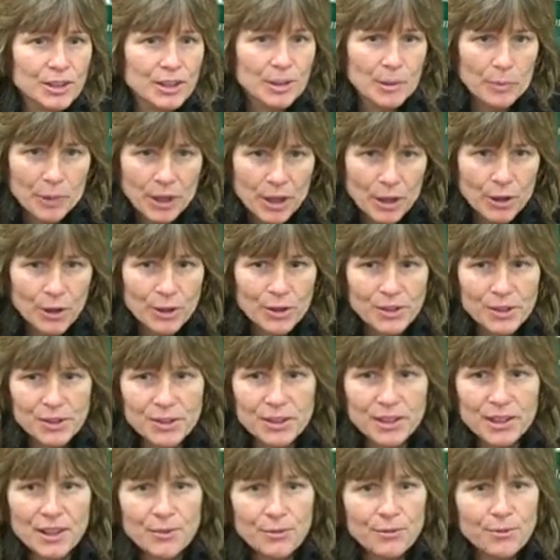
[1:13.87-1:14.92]
appears as
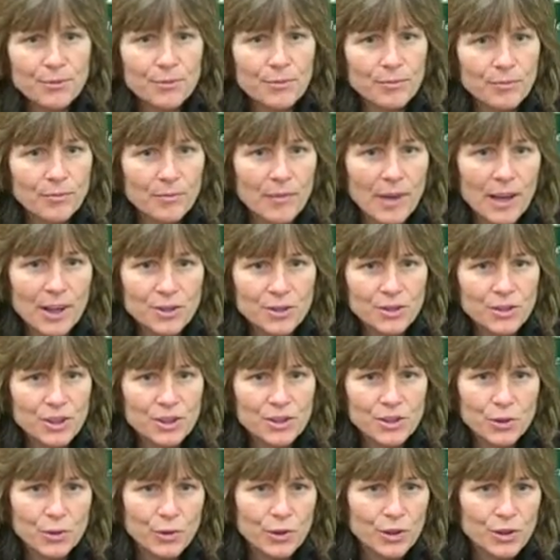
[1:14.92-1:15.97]
if us
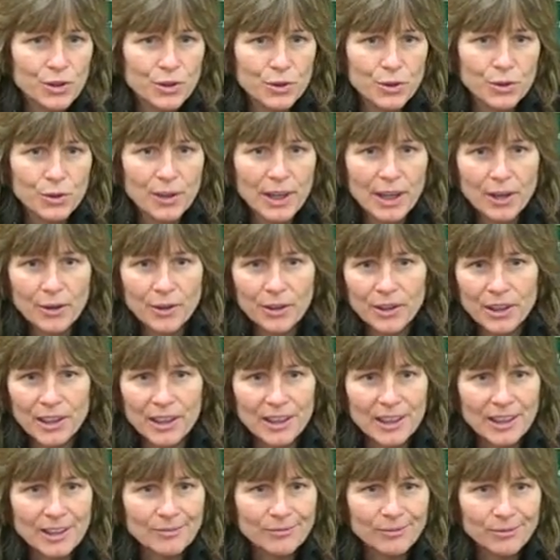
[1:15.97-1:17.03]
just doing a shoot around and they
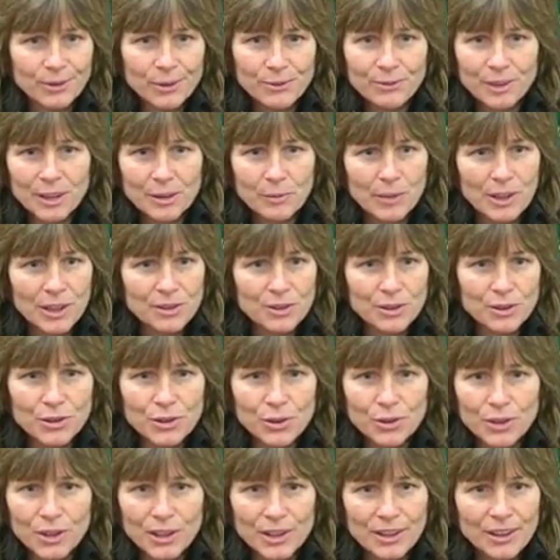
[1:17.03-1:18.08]
get 15 minutes of
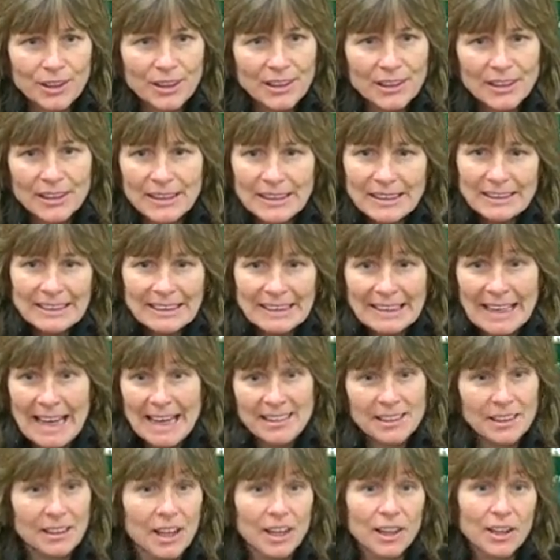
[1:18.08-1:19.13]
shooting, it
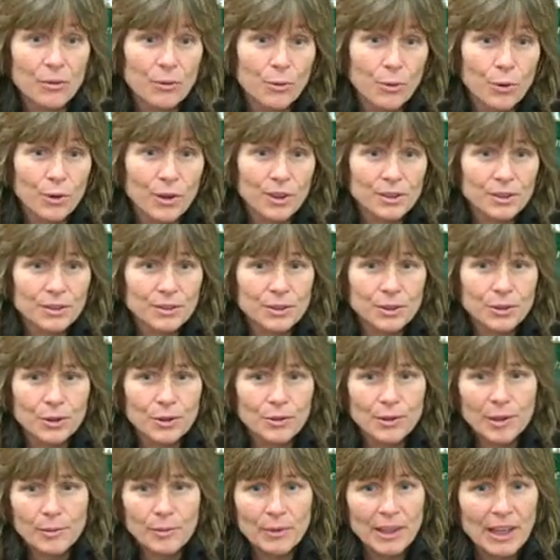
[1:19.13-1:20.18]
hasn't cut it for us.
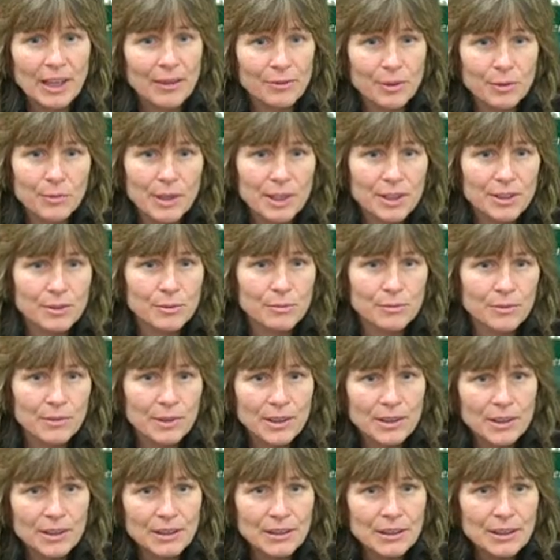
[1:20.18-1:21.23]
So I'm going to have to make some
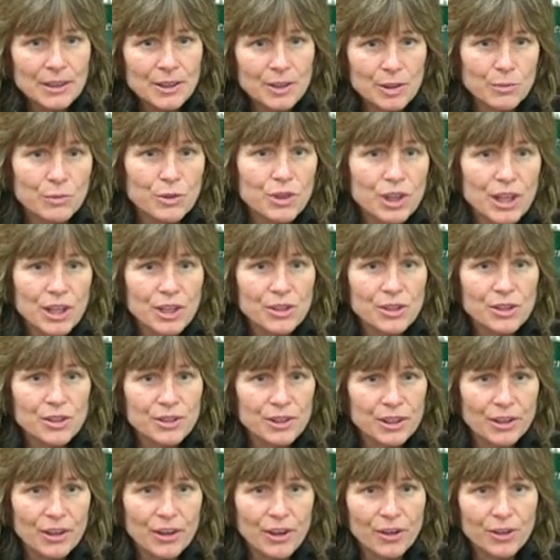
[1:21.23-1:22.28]
changes
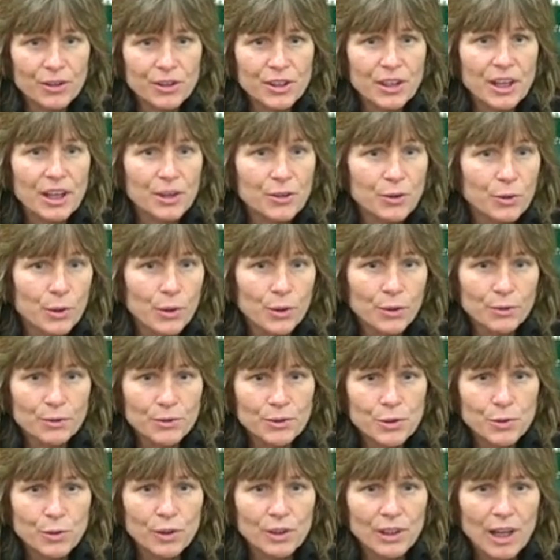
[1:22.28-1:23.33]
in our schedule
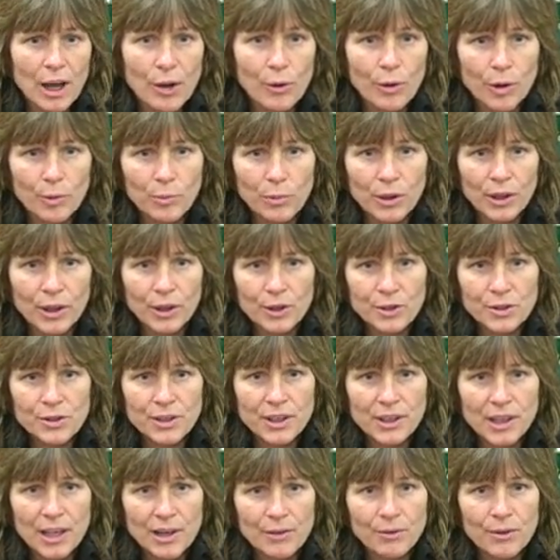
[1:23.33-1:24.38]
to allow our players
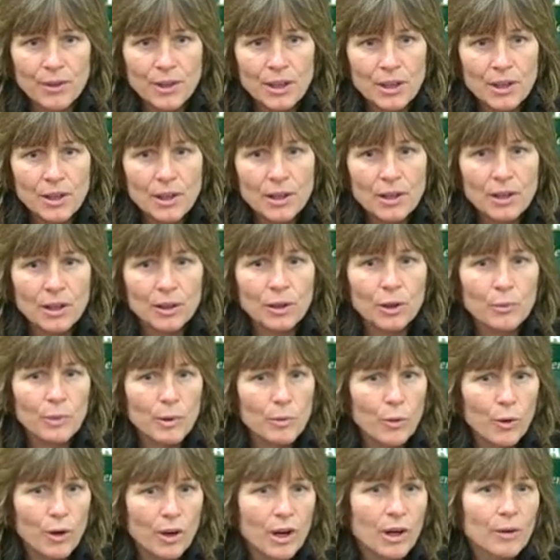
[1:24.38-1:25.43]
to have a little bit
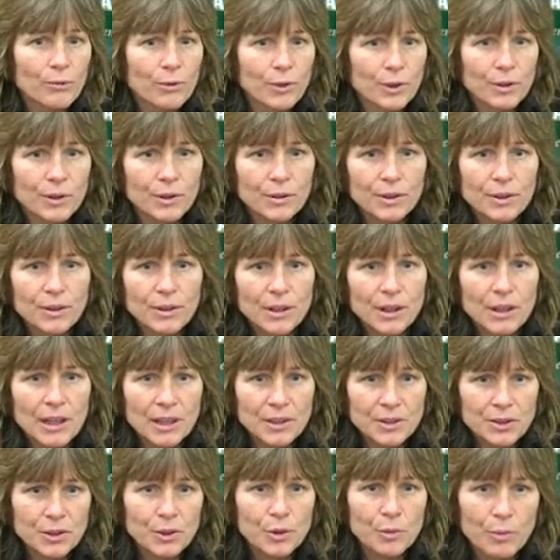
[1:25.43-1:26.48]
more comfort
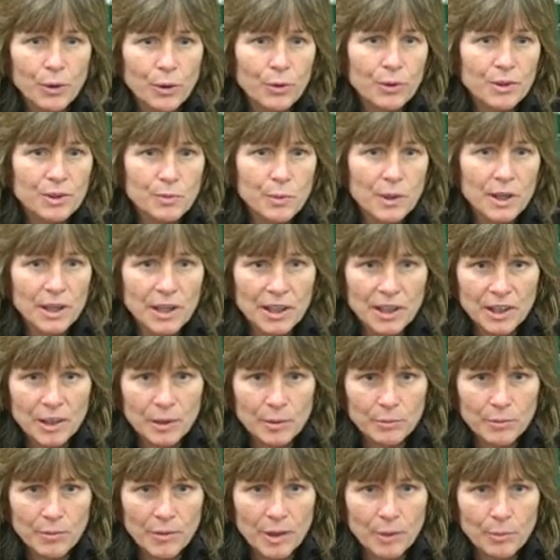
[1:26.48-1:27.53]
against their opponents by getting
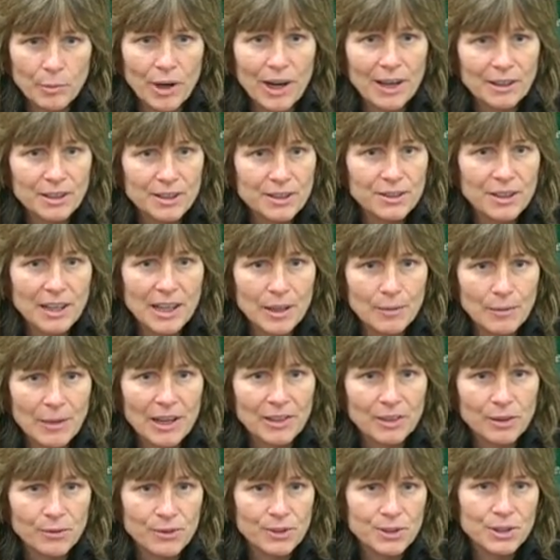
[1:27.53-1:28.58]
them a practice time
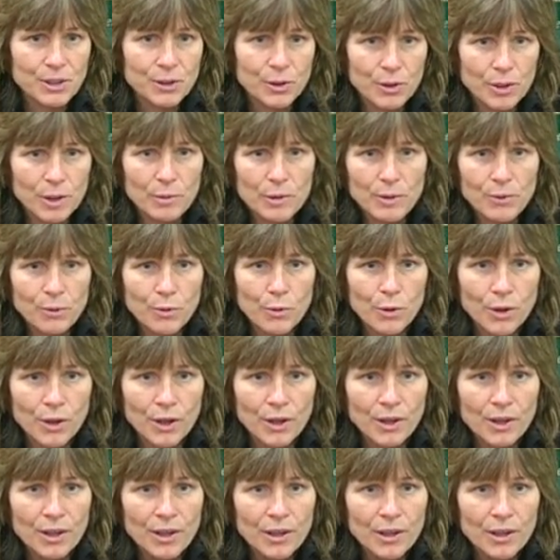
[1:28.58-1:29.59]
at the facility before